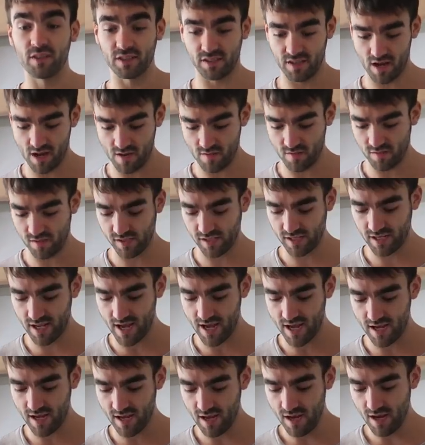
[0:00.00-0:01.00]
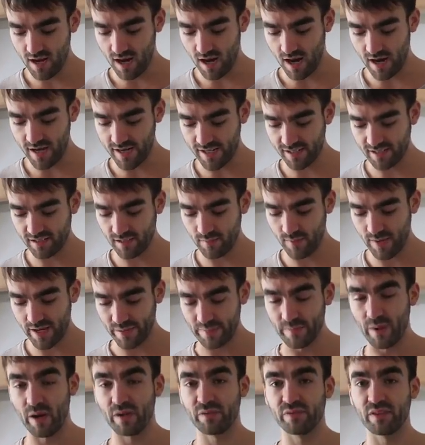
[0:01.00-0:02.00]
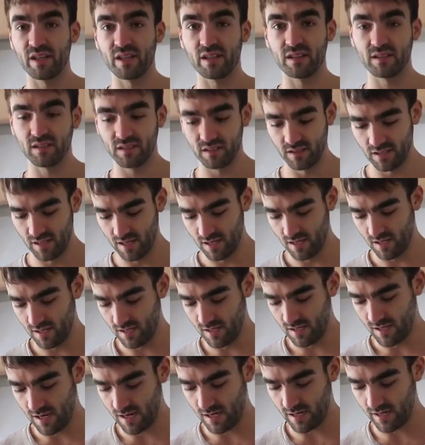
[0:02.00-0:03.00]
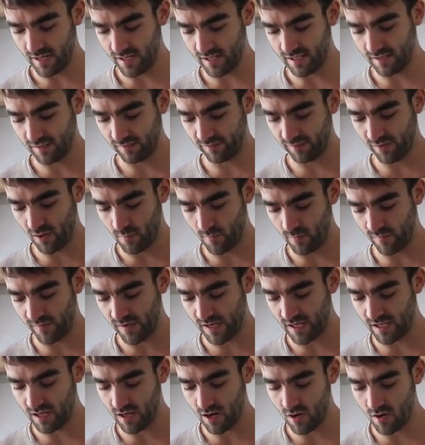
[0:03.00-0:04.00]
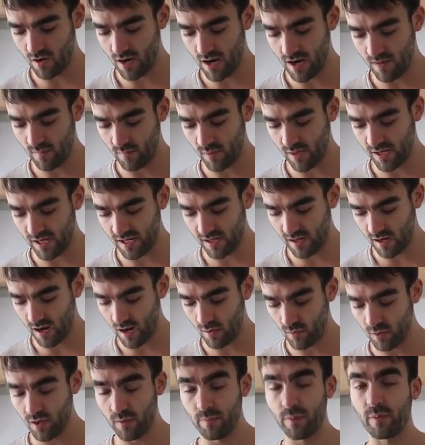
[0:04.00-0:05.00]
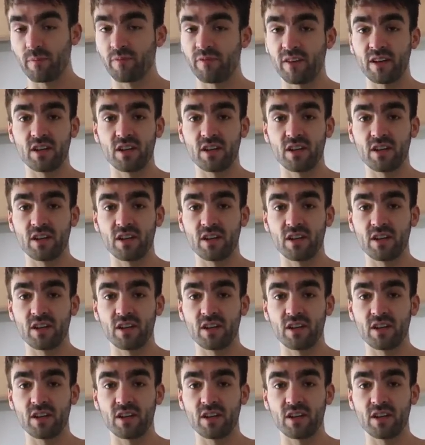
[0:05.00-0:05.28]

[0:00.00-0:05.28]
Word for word: of the tunnel today. I need to make muffins. And I need to film the video, and we need. I want to